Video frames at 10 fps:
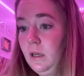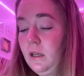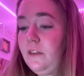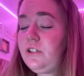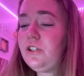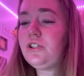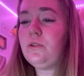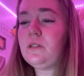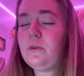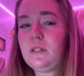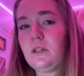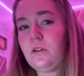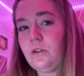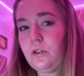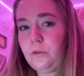This just shows how it's a
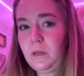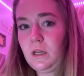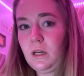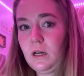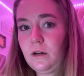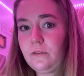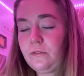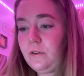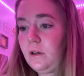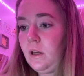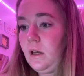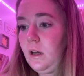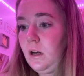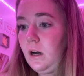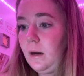little gloomy of
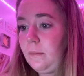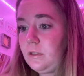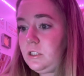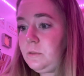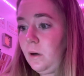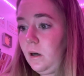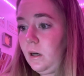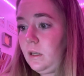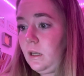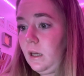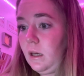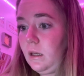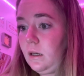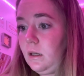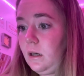a spot,
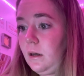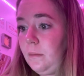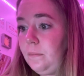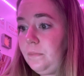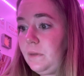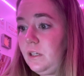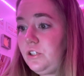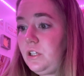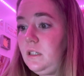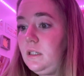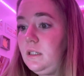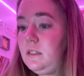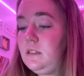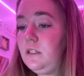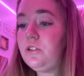and it
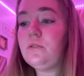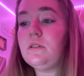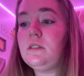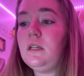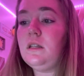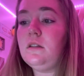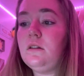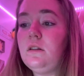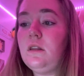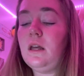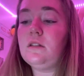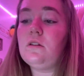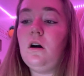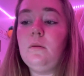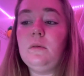shows a scene that is
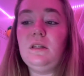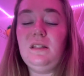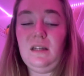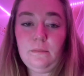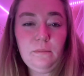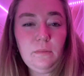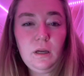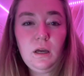calm and dim.